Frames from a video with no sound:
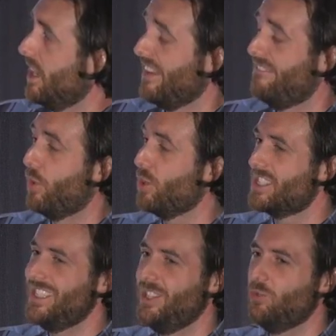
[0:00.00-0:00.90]
I had
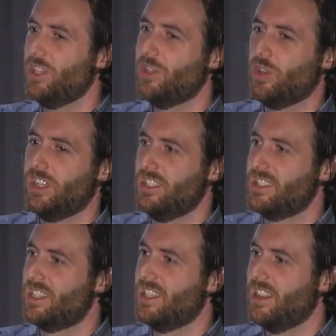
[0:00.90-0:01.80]
14
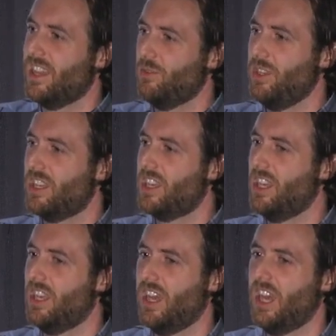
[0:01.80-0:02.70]
one-on-ones that week.
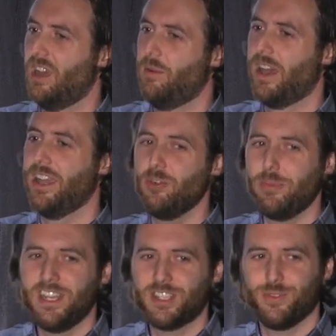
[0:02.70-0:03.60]
I don't
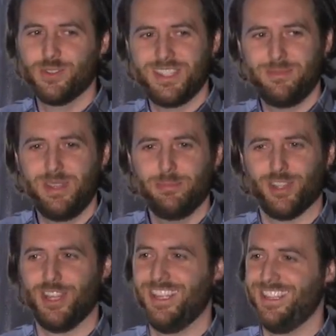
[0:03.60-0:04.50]
manage 14 people.
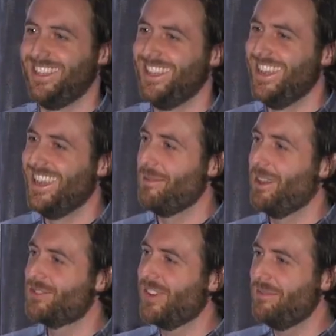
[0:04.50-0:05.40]
I
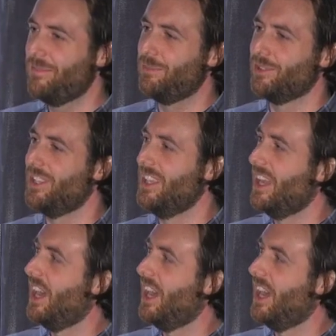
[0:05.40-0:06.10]
manage 5 people.